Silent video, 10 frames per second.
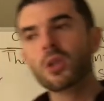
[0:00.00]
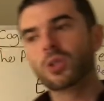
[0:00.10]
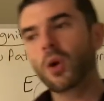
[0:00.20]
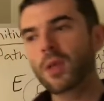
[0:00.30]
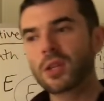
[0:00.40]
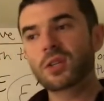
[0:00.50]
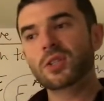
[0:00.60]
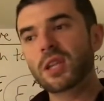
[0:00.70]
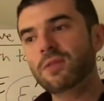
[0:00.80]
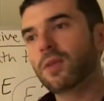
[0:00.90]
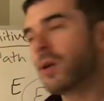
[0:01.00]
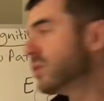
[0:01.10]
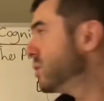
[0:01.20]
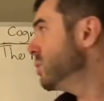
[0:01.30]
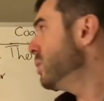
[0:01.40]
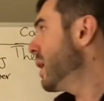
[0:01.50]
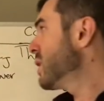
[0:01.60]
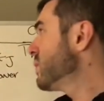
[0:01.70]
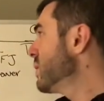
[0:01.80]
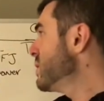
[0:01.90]
So they just default to
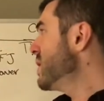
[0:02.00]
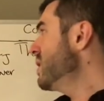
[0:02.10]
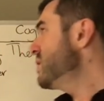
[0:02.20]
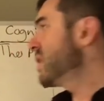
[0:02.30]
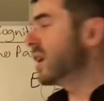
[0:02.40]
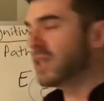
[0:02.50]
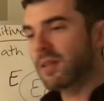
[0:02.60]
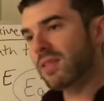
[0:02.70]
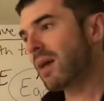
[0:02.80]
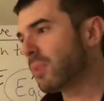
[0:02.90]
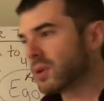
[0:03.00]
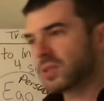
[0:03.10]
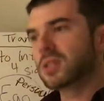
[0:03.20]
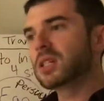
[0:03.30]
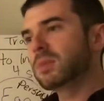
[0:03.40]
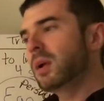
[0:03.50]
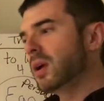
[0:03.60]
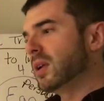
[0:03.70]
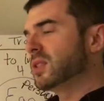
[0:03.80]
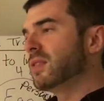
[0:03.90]
extroverted sensing and give that person
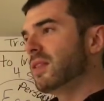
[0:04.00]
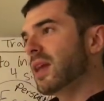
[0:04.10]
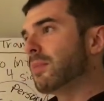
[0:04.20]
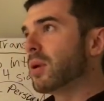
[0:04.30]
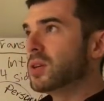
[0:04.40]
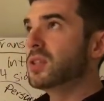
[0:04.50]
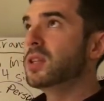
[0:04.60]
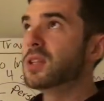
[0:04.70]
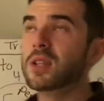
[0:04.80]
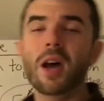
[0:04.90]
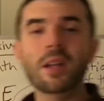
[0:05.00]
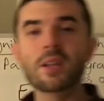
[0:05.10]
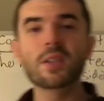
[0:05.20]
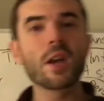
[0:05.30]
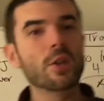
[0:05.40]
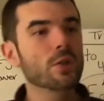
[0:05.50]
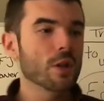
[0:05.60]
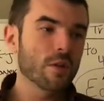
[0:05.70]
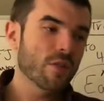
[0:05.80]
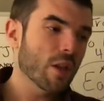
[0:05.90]
experience. And that person is not an SI user
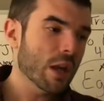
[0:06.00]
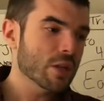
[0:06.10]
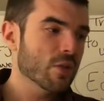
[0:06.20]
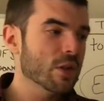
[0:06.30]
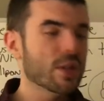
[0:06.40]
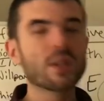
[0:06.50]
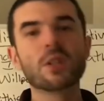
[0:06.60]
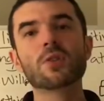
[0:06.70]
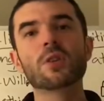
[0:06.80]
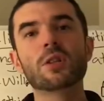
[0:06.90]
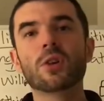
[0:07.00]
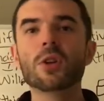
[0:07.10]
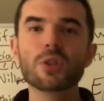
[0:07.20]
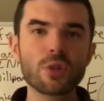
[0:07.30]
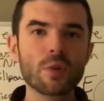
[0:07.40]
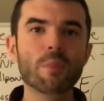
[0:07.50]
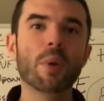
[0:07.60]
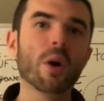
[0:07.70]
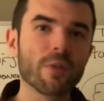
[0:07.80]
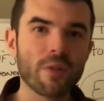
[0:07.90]
and a fellow extroverted sensing user, it turns into a
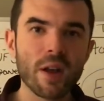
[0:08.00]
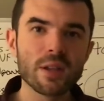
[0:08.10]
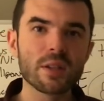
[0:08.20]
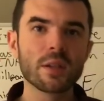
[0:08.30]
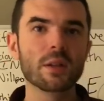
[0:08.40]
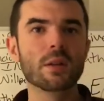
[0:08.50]
bar fight,